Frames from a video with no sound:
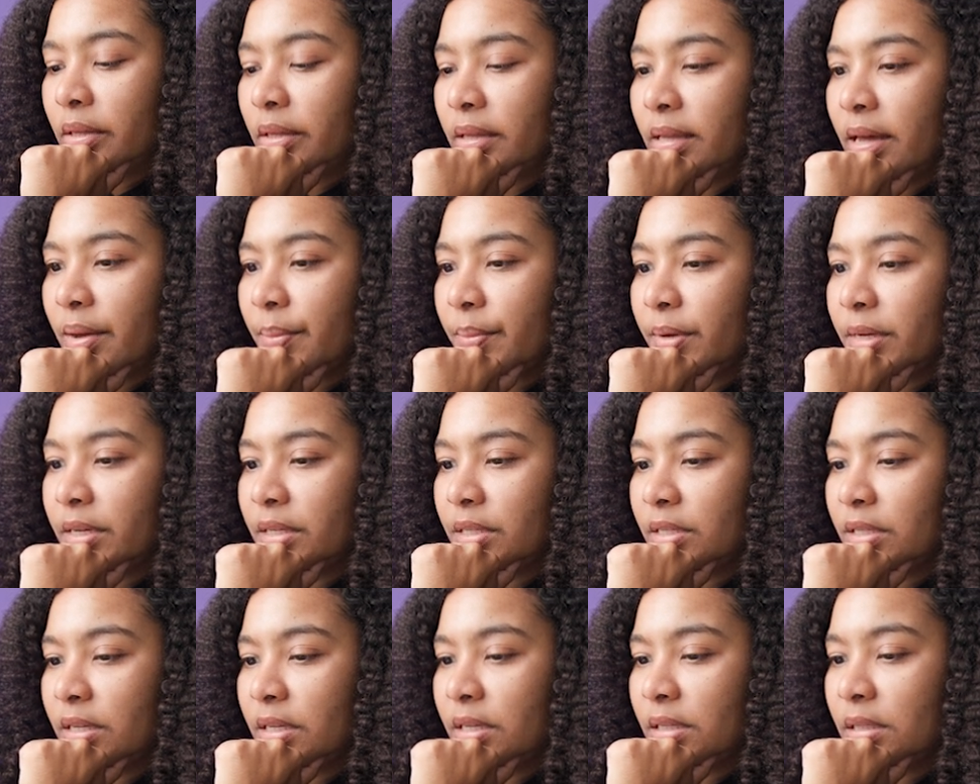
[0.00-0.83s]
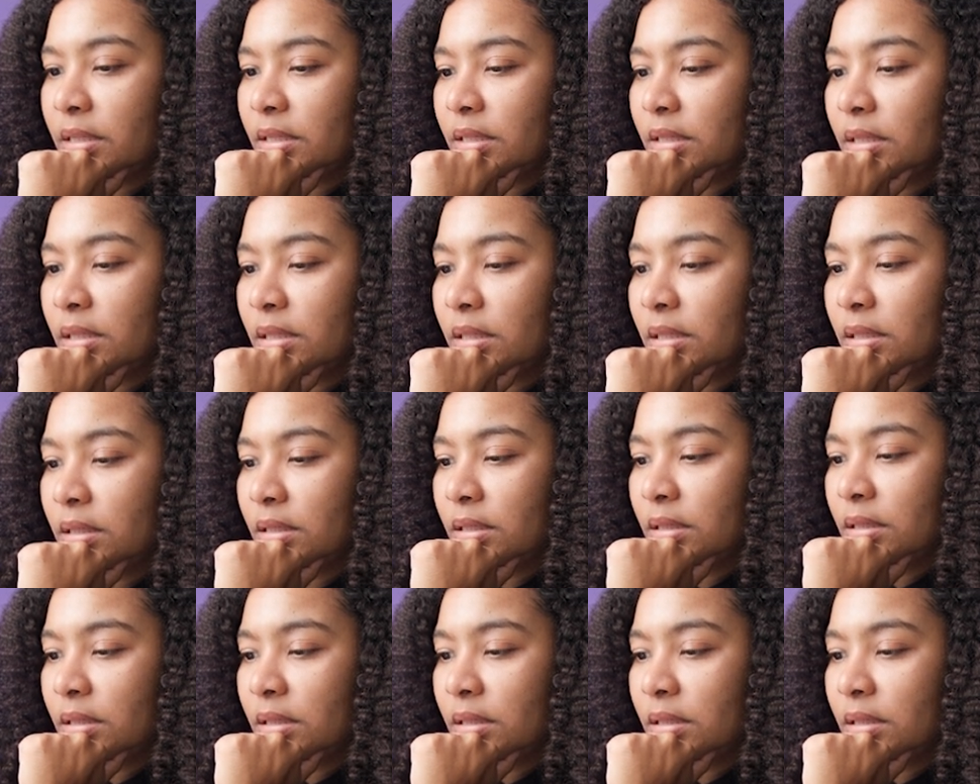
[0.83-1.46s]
That makes sense.